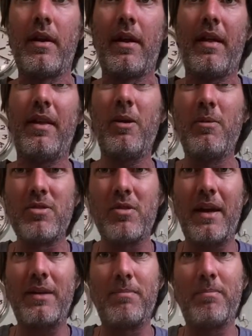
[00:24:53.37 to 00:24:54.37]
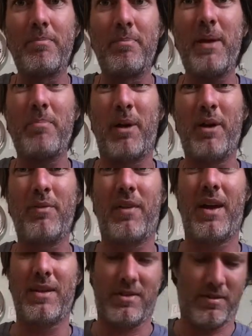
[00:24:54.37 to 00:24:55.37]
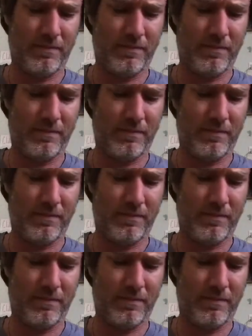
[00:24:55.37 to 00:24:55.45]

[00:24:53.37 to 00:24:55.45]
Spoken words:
they almost look like big butterflies.